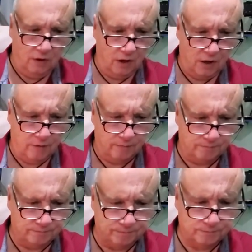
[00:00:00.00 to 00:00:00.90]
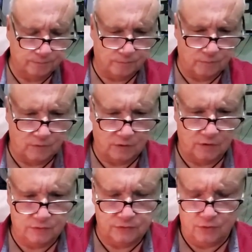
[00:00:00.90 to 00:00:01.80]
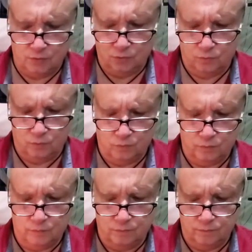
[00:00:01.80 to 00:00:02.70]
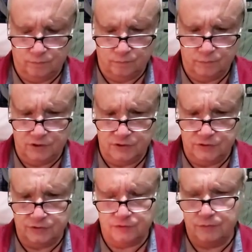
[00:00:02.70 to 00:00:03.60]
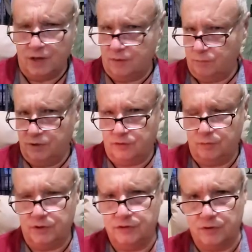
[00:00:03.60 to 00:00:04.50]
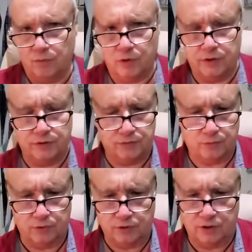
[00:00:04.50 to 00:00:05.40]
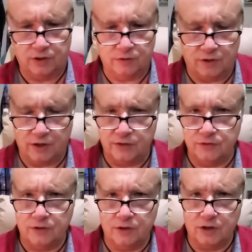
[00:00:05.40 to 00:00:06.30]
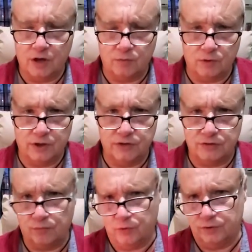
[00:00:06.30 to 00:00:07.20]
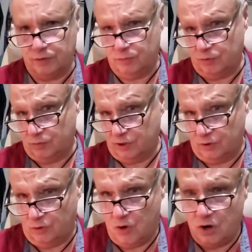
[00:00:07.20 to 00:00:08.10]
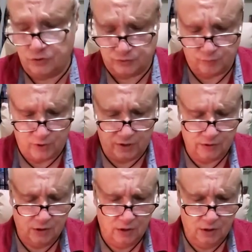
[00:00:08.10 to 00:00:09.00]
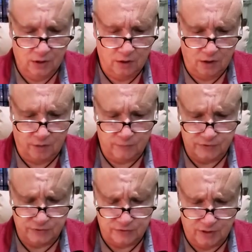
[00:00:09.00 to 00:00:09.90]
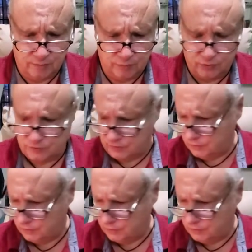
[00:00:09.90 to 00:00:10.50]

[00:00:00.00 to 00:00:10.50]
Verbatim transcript: have. So this is not meant to be someone that you're really engaged in any kind of relationship with. I mean, the regular old heart spread. This is that person,